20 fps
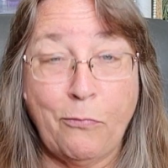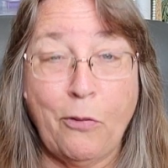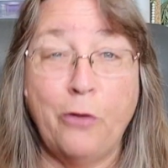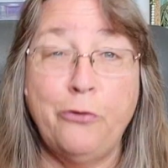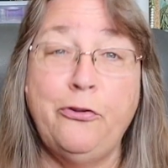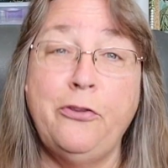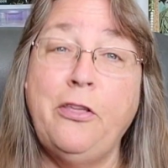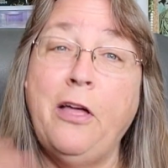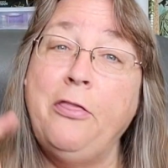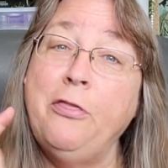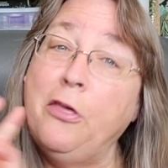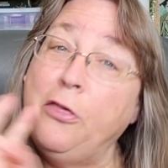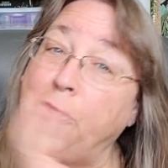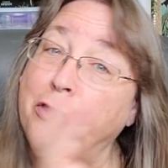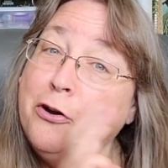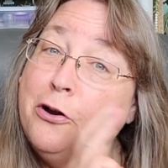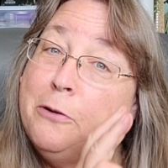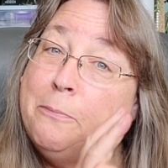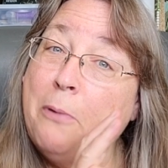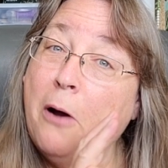So then the
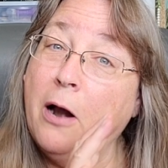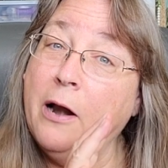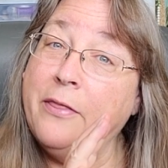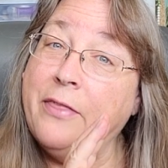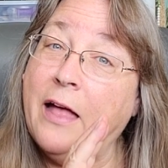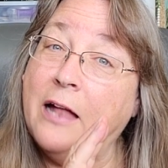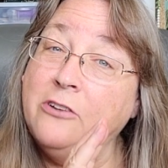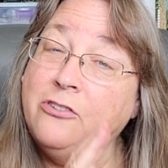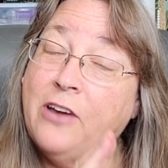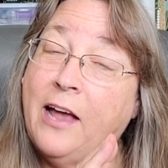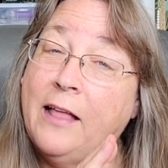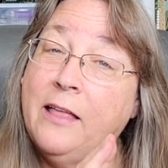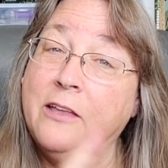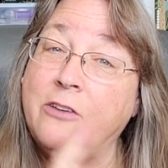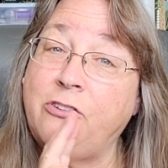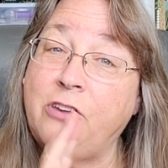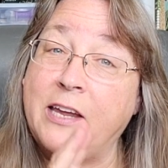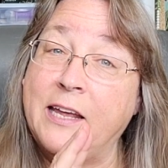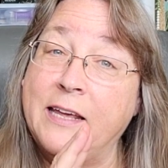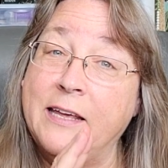third part of that
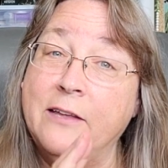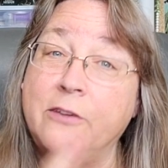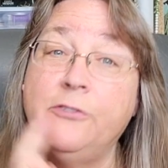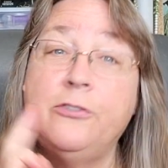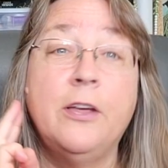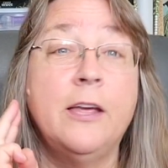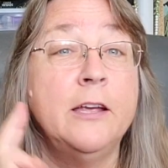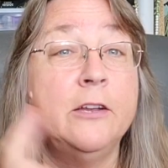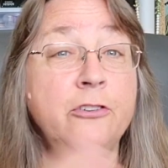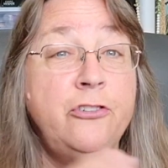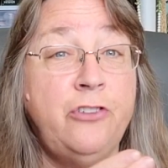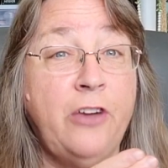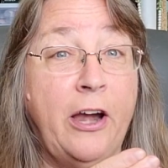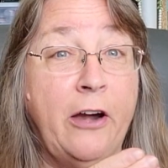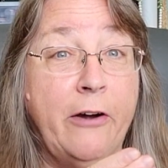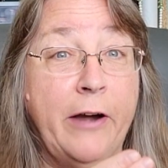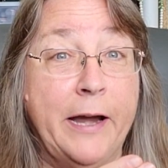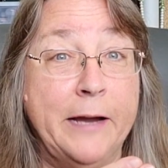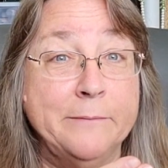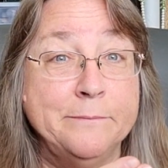challenge is
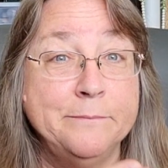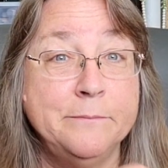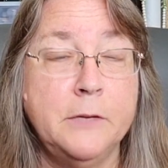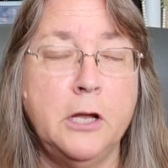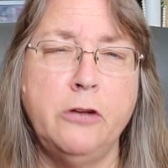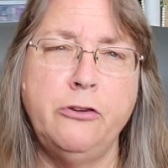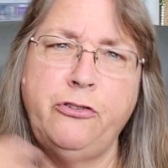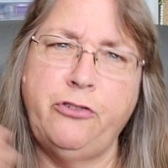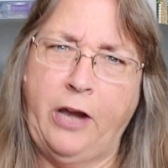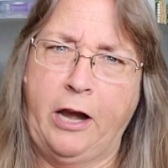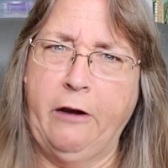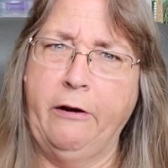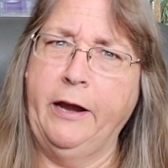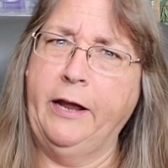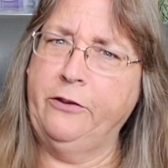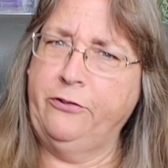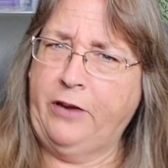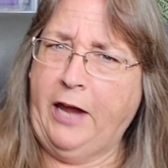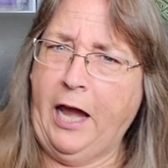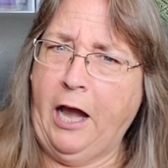sharing, because
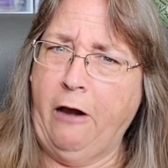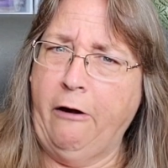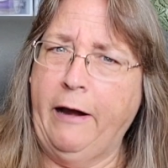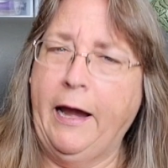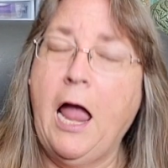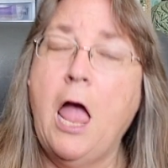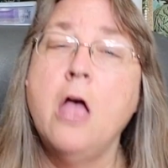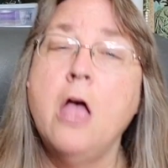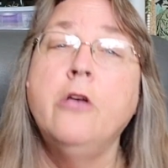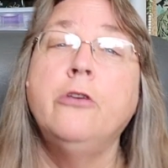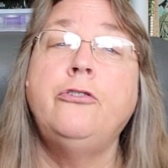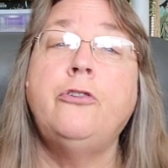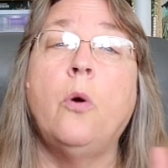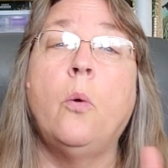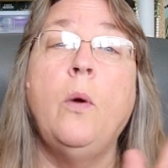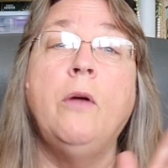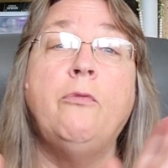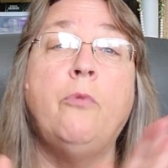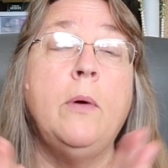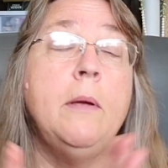sharing is caring.
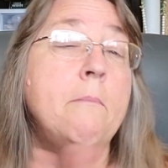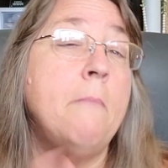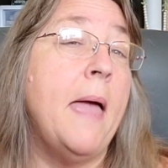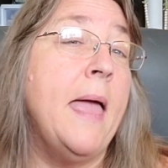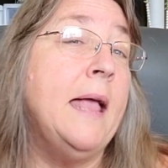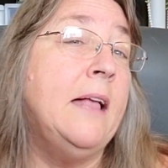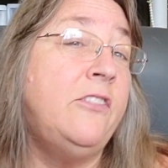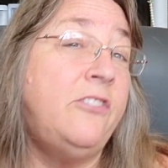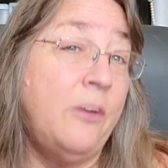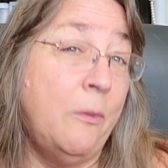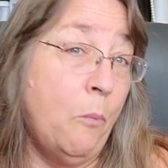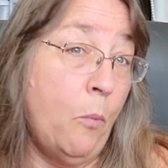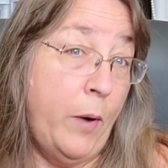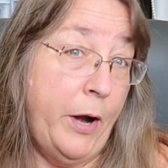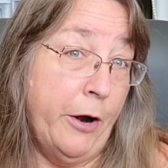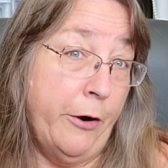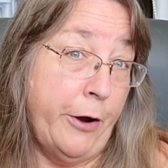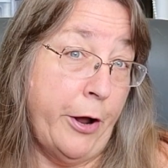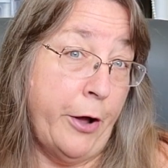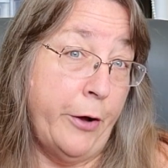So if we make some
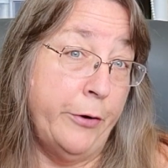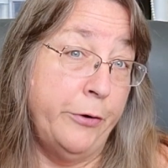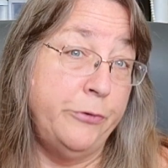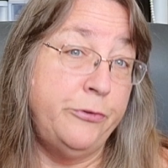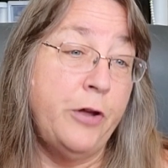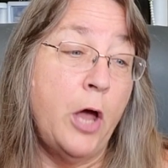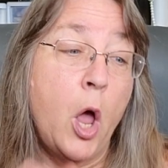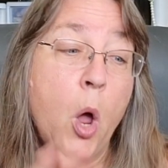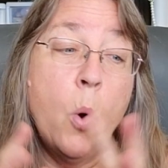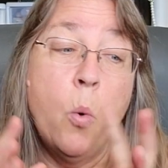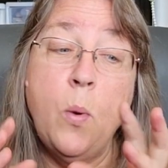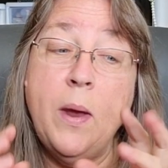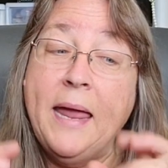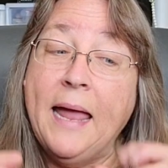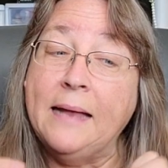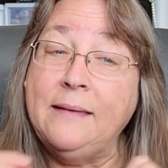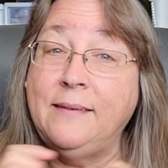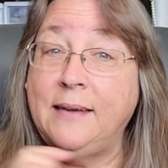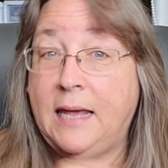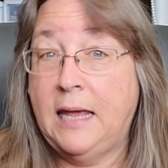weirdos, we
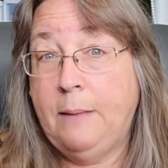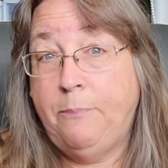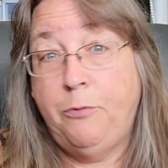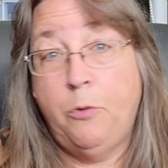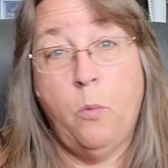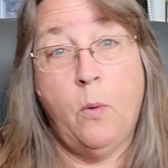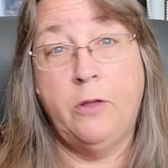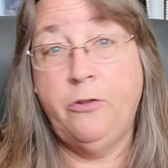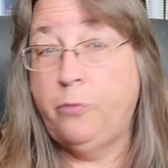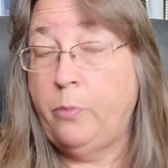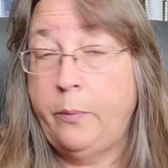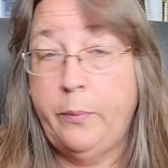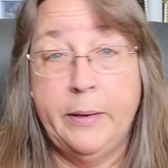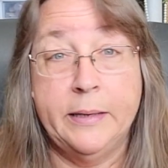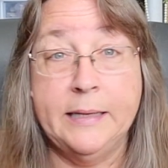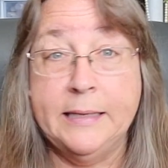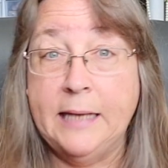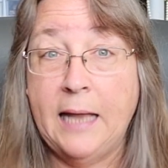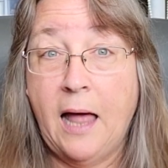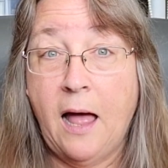get to keep the ones we
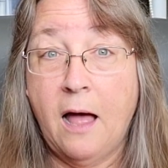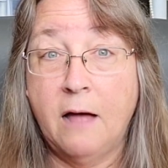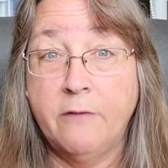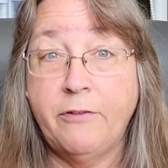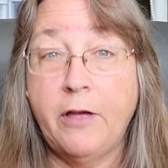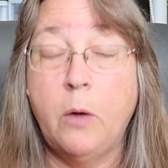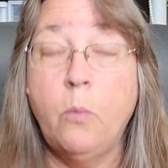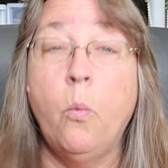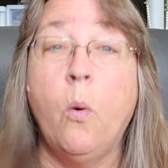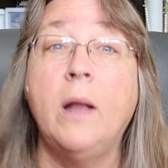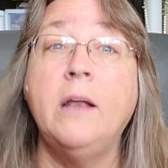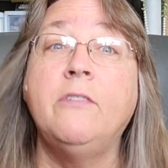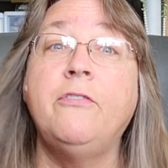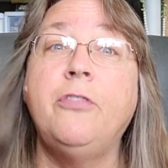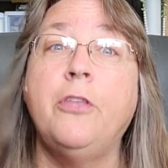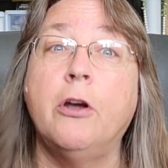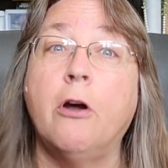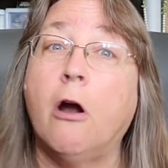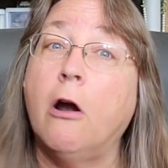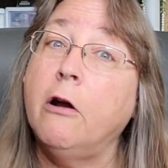really love. And what if
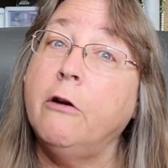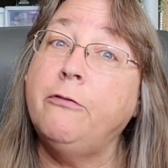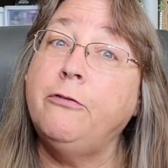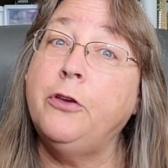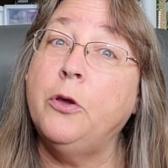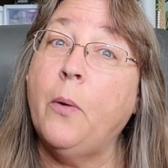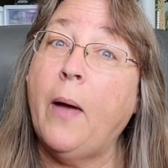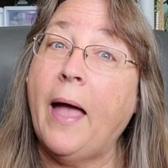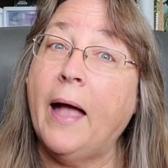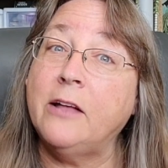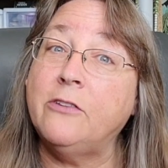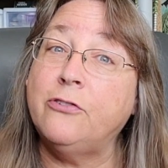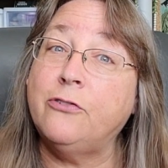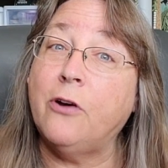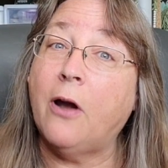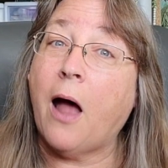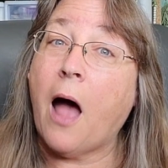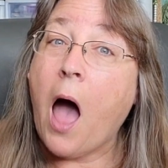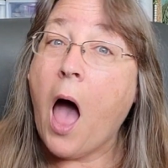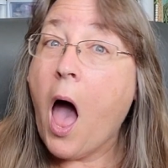there are a few
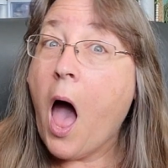extra?